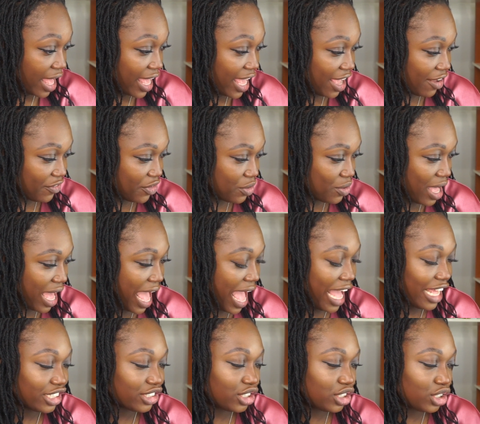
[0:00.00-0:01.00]
If you
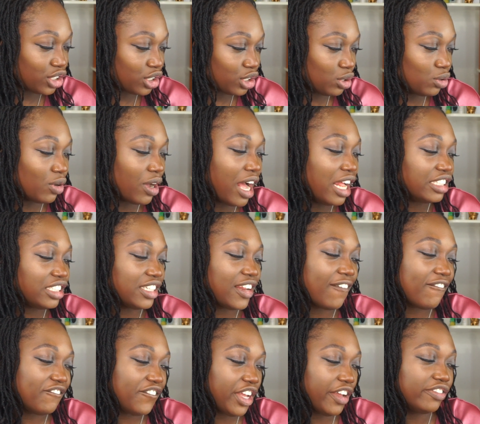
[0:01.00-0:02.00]
had
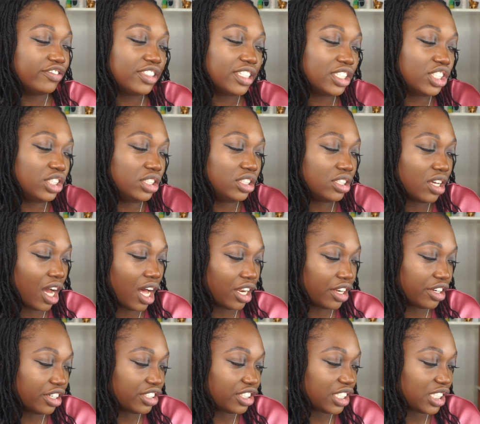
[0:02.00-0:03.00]

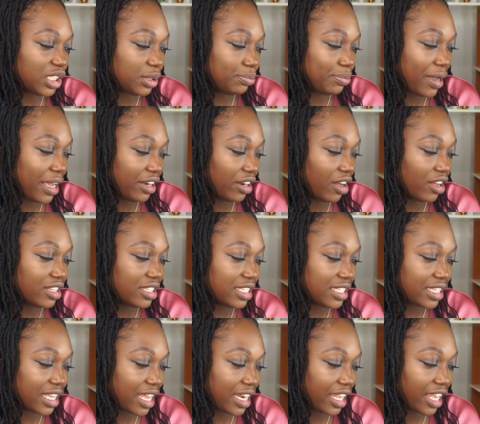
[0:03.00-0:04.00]
$250 to spend on
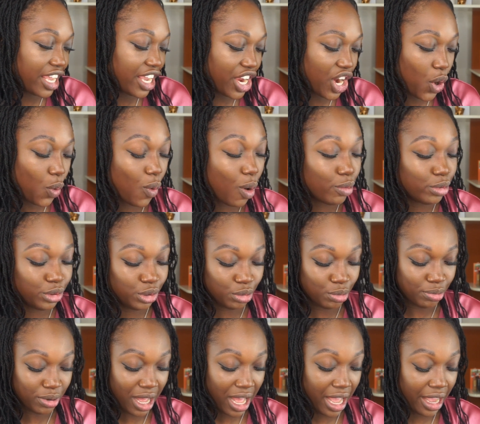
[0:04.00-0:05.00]
skincare, what would you
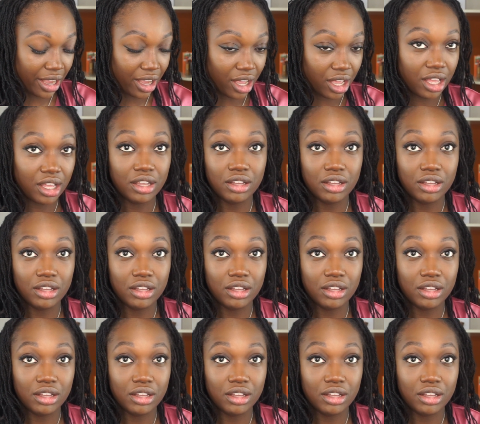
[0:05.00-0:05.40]
buy?